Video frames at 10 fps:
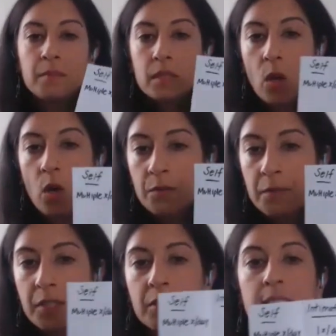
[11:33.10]
So
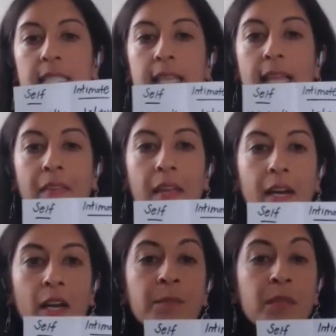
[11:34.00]
hopefully you can see that
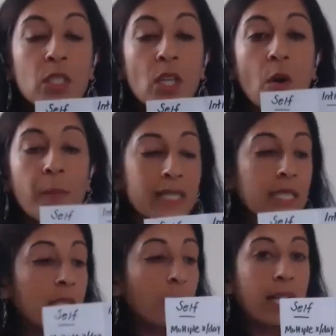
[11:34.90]
there. So
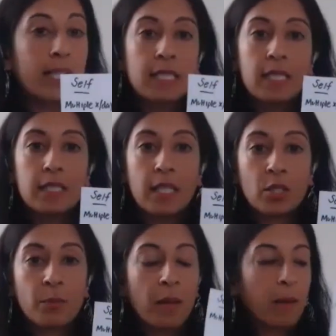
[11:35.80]
basically what I did is I
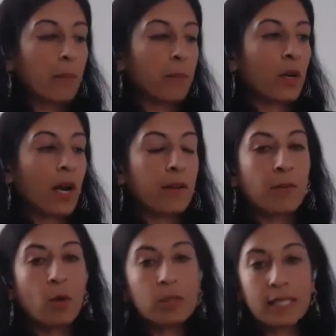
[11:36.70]
took my paper, I
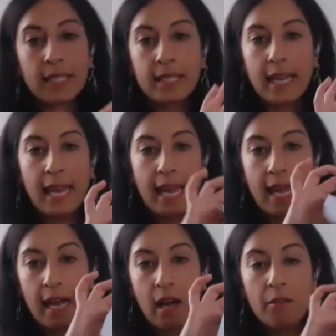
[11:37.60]
folded in
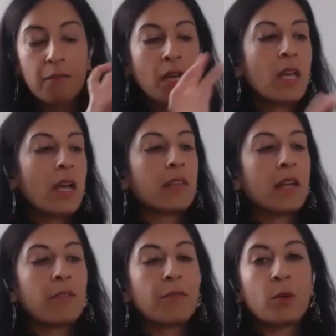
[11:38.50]
half, and
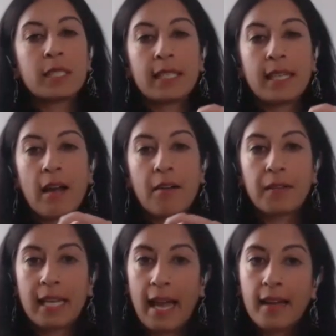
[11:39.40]
then I fold it in
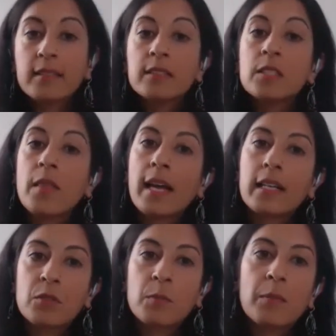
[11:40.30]
half again. So
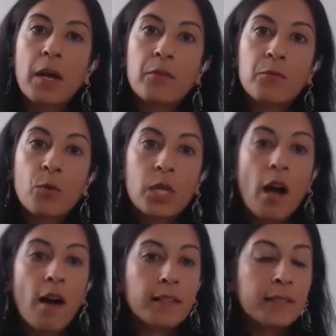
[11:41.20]
that gives me my 4
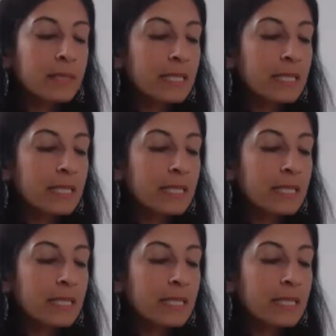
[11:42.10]
columns.